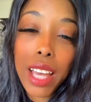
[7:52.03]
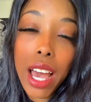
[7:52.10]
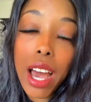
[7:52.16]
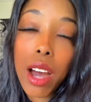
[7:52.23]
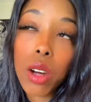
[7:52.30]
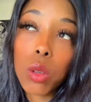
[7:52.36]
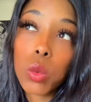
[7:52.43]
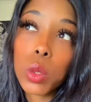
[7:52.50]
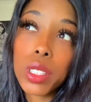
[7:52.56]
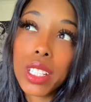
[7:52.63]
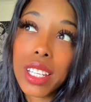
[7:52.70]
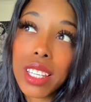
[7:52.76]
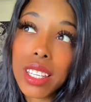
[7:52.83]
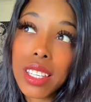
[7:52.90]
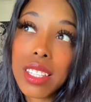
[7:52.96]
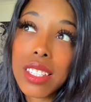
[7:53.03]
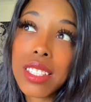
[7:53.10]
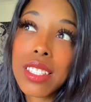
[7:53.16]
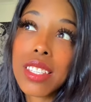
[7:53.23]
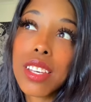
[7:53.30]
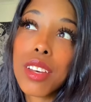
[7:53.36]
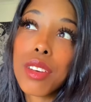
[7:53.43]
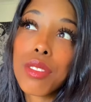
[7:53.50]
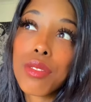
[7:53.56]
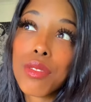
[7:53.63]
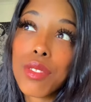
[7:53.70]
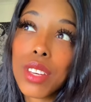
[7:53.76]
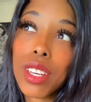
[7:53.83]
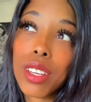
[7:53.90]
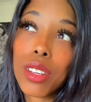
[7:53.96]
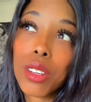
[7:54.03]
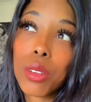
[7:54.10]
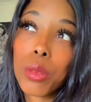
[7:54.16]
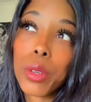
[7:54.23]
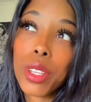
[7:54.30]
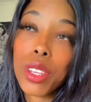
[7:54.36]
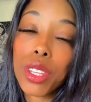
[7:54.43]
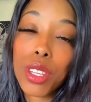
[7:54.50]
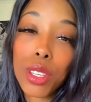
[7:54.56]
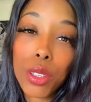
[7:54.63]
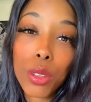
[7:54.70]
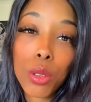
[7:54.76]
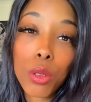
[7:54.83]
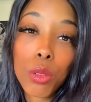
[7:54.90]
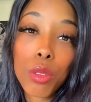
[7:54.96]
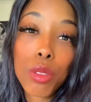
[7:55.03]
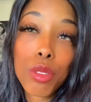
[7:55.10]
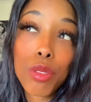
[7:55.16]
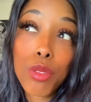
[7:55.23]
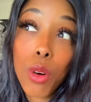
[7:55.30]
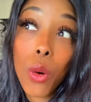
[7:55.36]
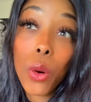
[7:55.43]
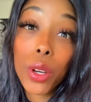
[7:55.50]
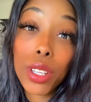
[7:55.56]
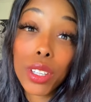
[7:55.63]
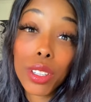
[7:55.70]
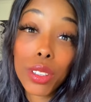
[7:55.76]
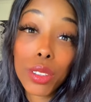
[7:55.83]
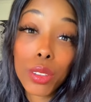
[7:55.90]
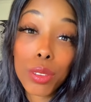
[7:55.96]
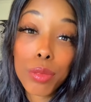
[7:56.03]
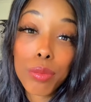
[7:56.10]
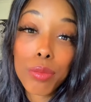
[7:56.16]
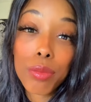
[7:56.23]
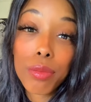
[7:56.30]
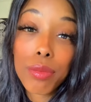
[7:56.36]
How would ease feel with you, for you?